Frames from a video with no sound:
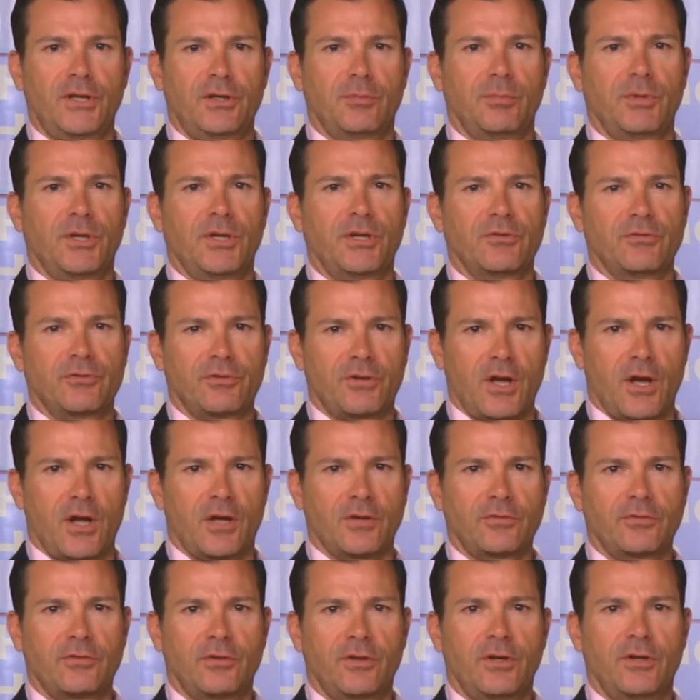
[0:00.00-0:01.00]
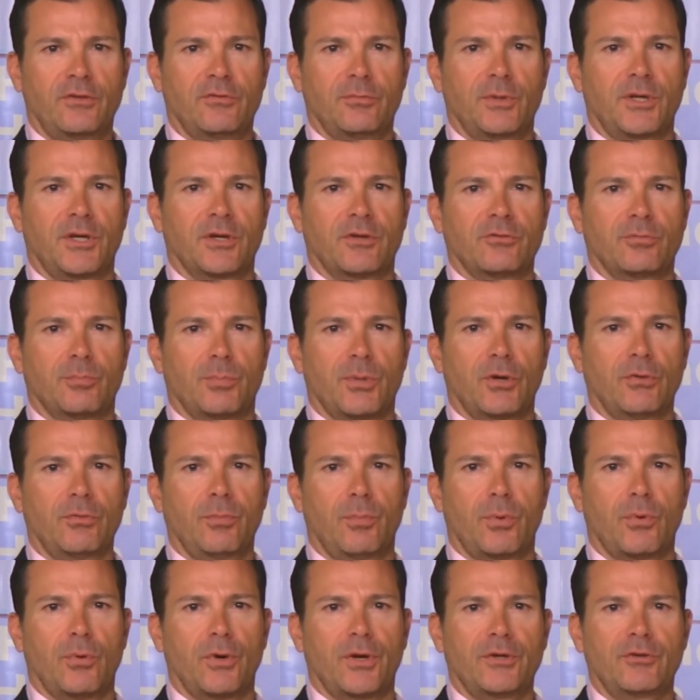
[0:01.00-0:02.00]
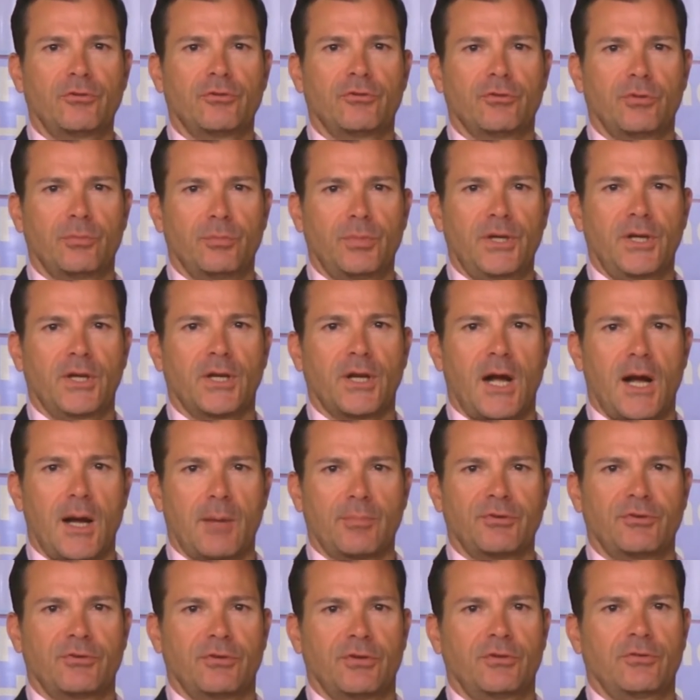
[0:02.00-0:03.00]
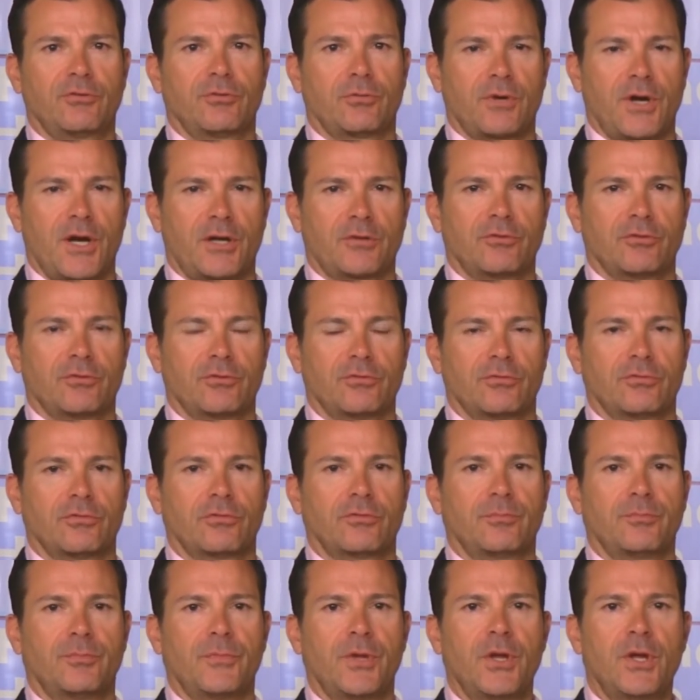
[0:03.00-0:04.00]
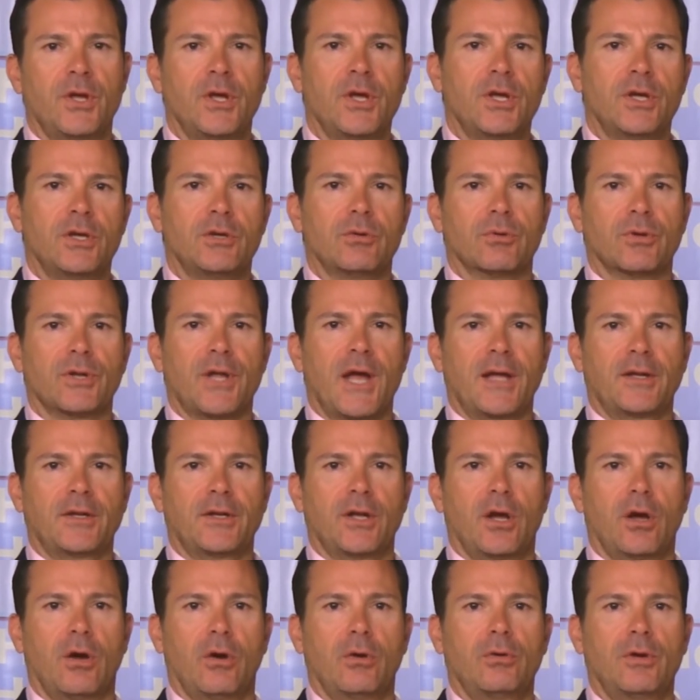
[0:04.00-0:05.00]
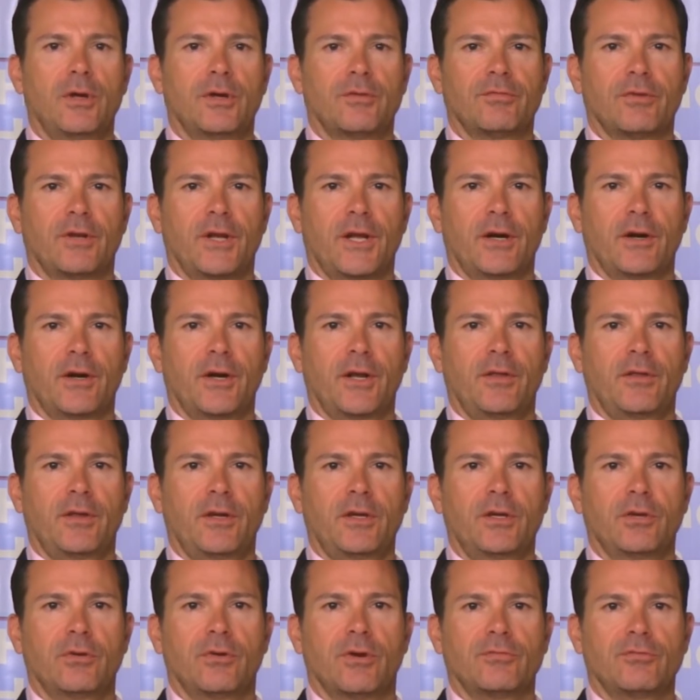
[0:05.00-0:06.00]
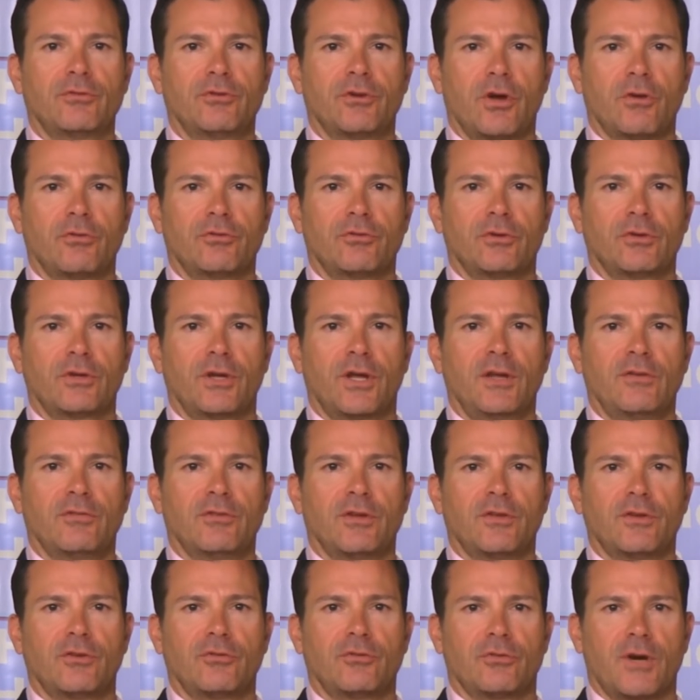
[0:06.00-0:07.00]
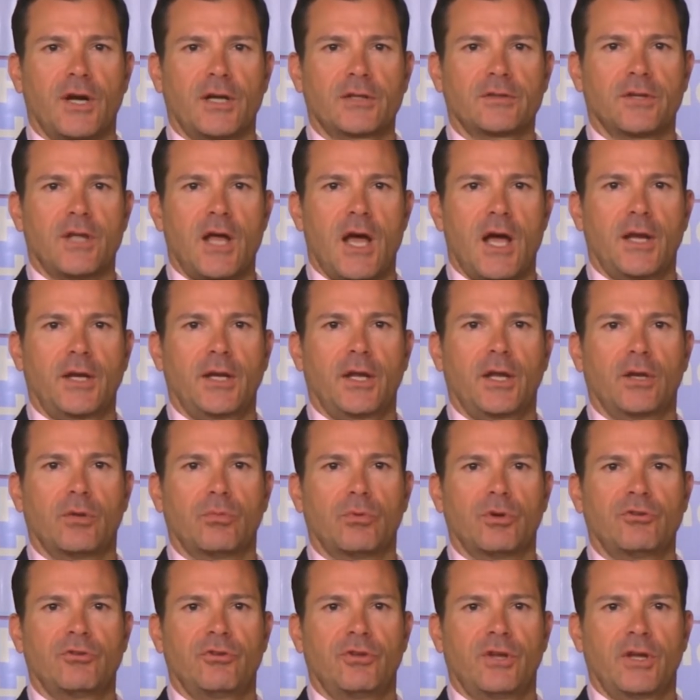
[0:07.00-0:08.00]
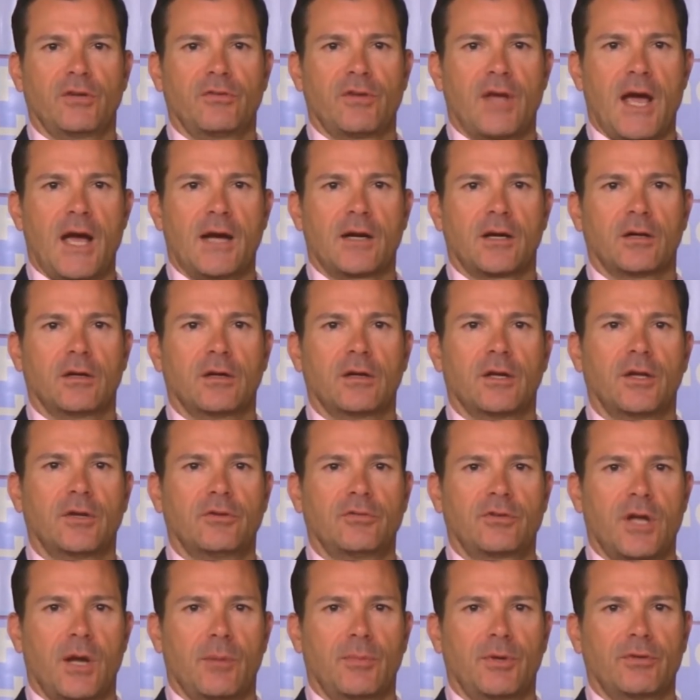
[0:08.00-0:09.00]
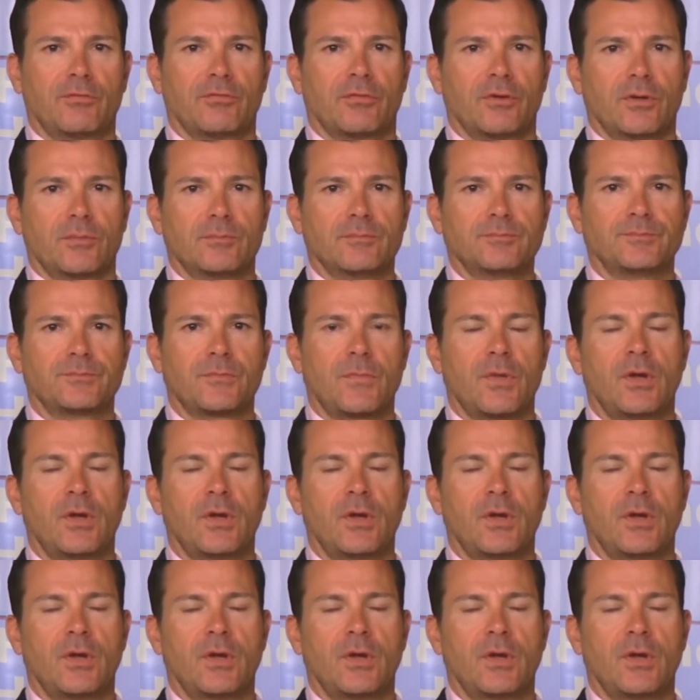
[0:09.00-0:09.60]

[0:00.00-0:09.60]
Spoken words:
need to be discussed is because both points should be in opposite directions. You will not know if an area that you have chosen is in the direct line in which the attacker is coming from.